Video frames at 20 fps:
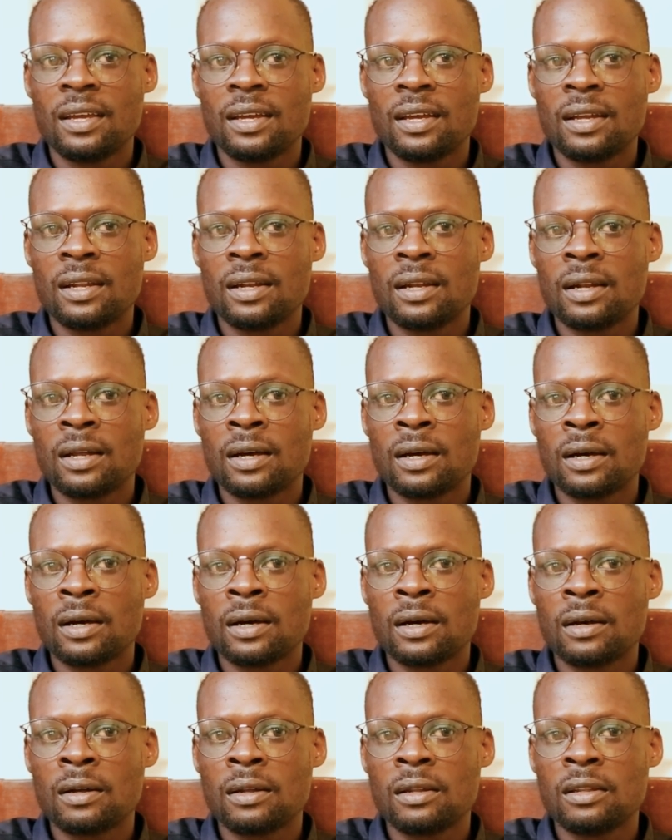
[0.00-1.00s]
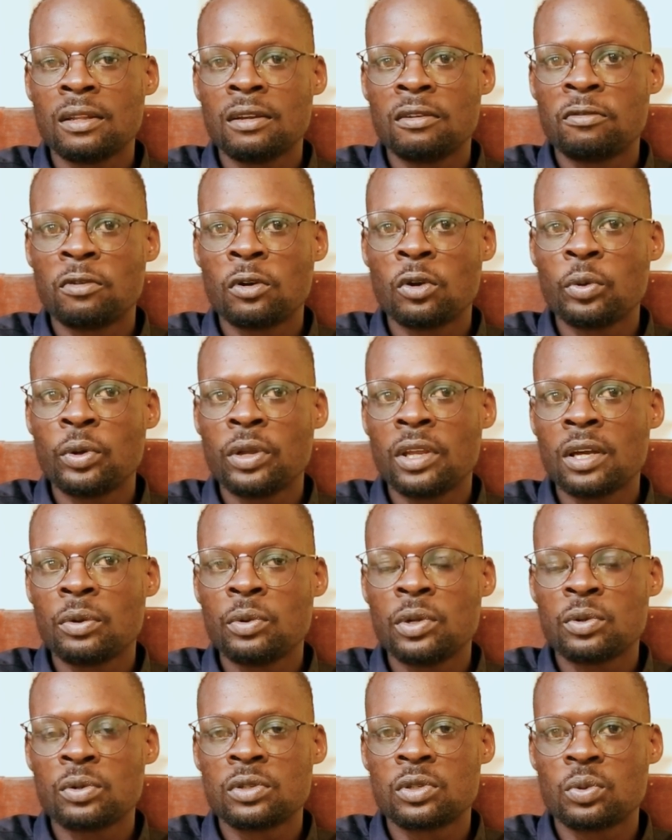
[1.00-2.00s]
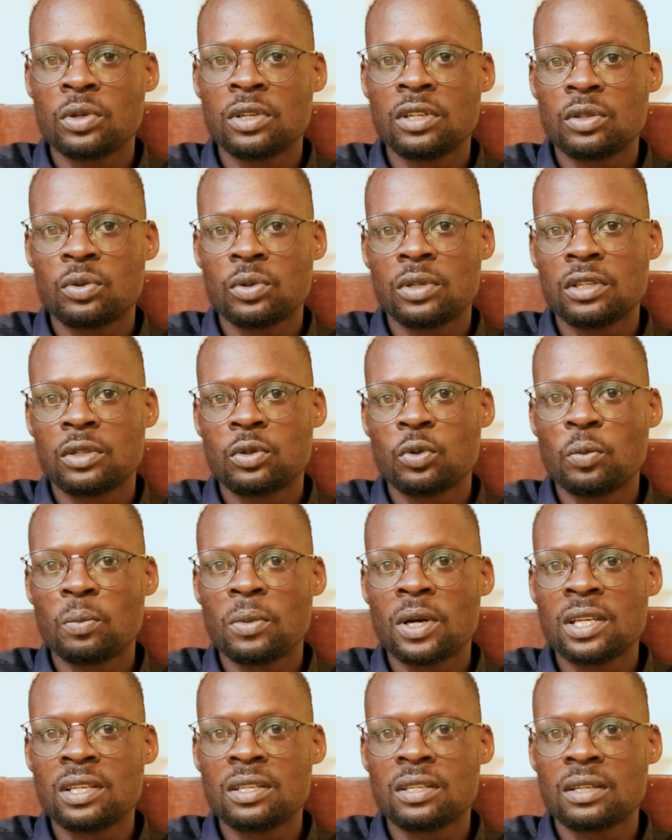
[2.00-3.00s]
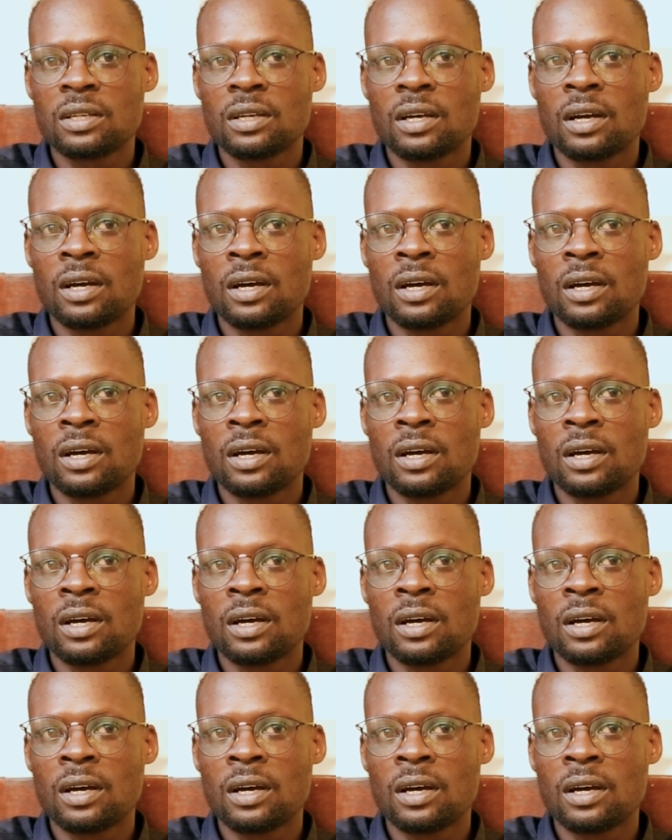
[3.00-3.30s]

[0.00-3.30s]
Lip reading: And the following year, which was 2022 March,